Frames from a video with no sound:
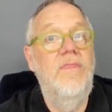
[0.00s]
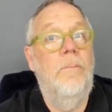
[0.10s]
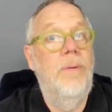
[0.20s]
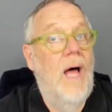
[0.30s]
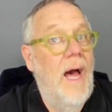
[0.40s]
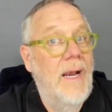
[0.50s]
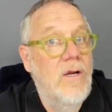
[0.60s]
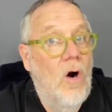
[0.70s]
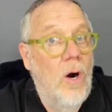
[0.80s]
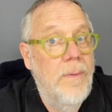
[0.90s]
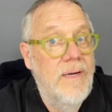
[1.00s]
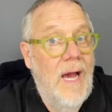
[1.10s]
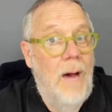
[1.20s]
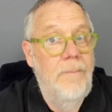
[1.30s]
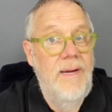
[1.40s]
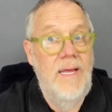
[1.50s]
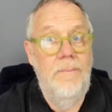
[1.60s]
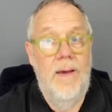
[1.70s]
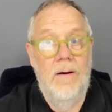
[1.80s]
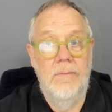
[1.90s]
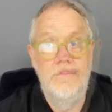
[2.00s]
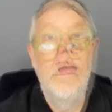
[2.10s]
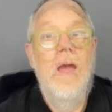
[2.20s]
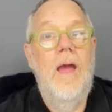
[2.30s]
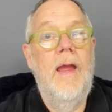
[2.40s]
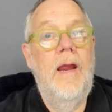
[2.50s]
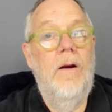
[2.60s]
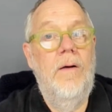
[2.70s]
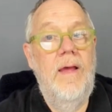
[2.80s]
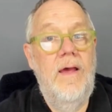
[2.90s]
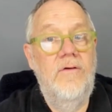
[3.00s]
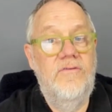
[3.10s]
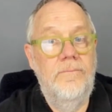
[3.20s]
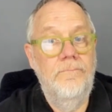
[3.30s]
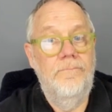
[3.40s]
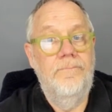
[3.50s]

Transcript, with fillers: the blind carbon copied email. Here it is.